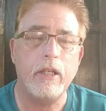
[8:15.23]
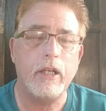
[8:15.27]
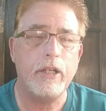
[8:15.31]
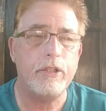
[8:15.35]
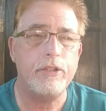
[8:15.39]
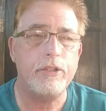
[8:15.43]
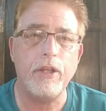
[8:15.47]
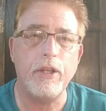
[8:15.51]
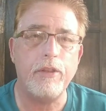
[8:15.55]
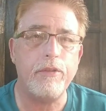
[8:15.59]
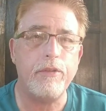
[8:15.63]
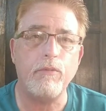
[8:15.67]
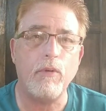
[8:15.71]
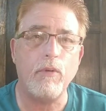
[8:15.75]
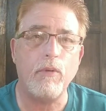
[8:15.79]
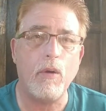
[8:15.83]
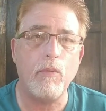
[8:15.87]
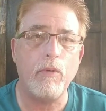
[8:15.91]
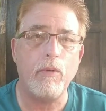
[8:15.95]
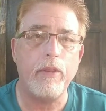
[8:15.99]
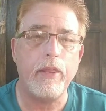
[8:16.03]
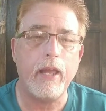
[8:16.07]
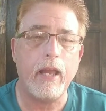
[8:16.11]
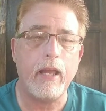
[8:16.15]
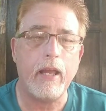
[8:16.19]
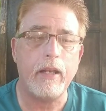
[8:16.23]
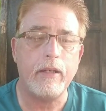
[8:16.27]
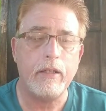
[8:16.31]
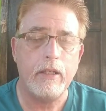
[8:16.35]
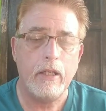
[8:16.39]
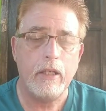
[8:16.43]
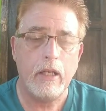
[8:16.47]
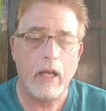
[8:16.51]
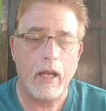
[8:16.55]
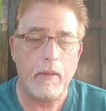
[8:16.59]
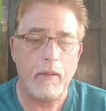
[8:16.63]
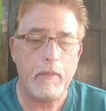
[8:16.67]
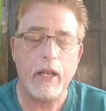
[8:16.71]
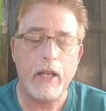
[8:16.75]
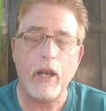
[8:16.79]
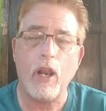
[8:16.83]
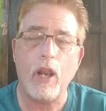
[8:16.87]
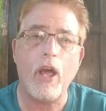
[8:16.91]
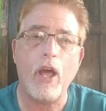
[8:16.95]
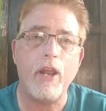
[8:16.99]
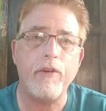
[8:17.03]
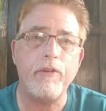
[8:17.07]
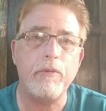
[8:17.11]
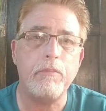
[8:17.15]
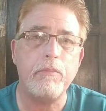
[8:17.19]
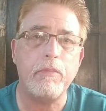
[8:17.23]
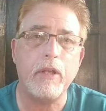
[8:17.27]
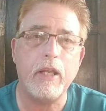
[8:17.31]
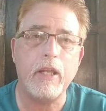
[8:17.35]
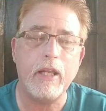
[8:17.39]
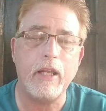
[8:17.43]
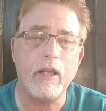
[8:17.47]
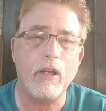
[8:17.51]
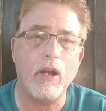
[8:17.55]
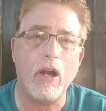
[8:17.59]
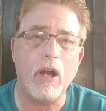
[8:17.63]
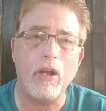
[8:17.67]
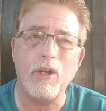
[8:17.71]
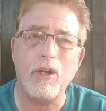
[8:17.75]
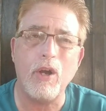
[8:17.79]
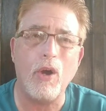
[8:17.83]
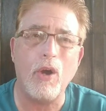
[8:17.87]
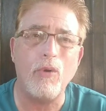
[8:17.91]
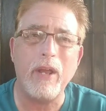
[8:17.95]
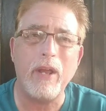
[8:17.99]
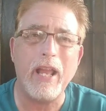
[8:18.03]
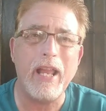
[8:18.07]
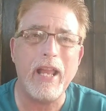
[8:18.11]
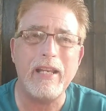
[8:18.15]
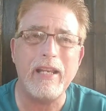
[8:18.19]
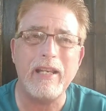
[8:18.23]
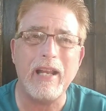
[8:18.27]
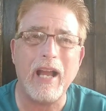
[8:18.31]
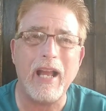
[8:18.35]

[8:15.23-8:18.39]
There's nothing wrong with that. I mean, a lot of them can go 8,